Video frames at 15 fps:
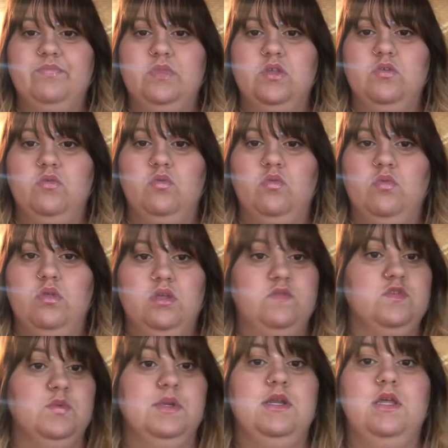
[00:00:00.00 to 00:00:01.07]
who
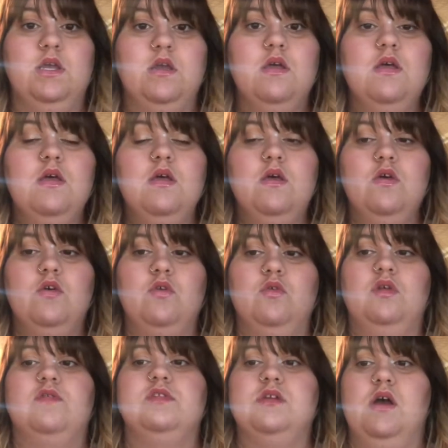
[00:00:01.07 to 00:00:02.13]
loves reading, who
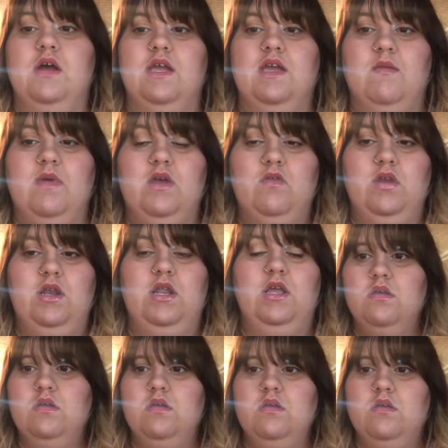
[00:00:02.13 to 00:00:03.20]
loves talking about
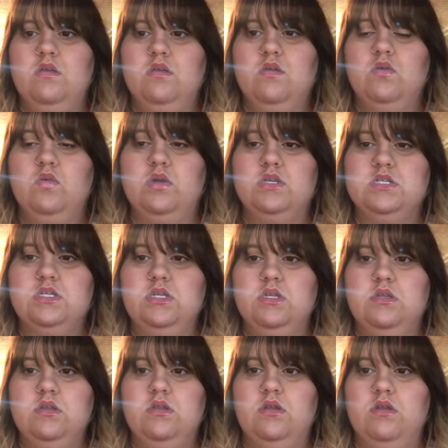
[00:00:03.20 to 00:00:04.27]
reading.
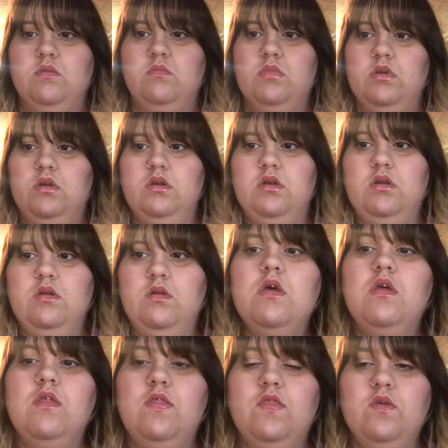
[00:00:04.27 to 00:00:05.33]
Question number
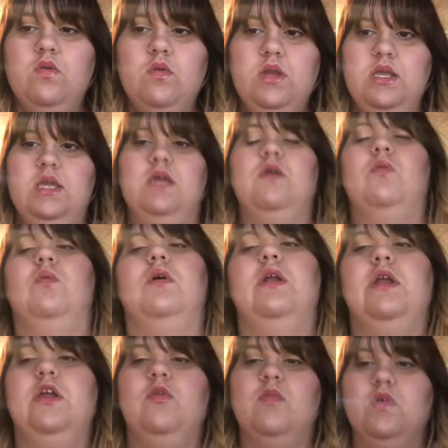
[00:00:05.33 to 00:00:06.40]
3, what are
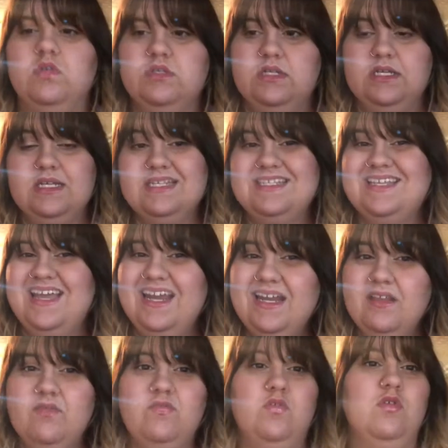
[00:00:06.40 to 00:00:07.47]
you most
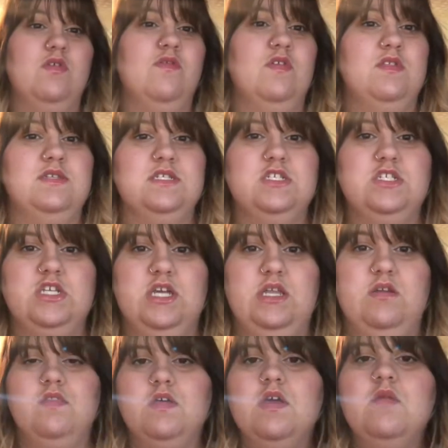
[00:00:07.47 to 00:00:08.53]
excited for this
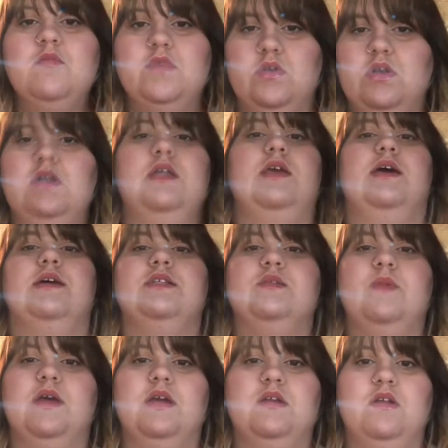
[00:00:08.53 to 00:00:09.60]
channel? The community
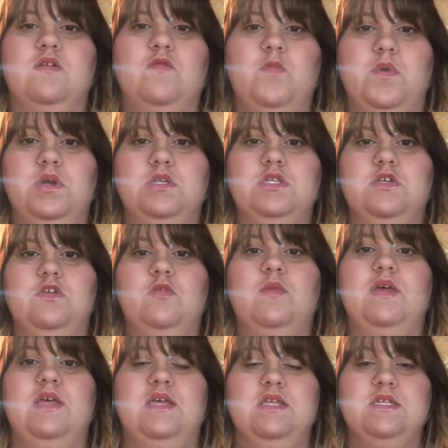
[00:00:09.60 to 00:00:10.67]
aspect of booktube
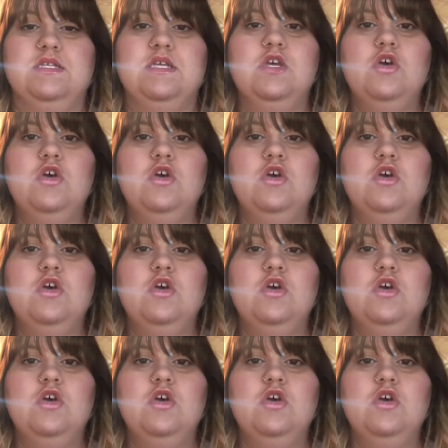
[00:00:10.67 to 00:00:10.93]
is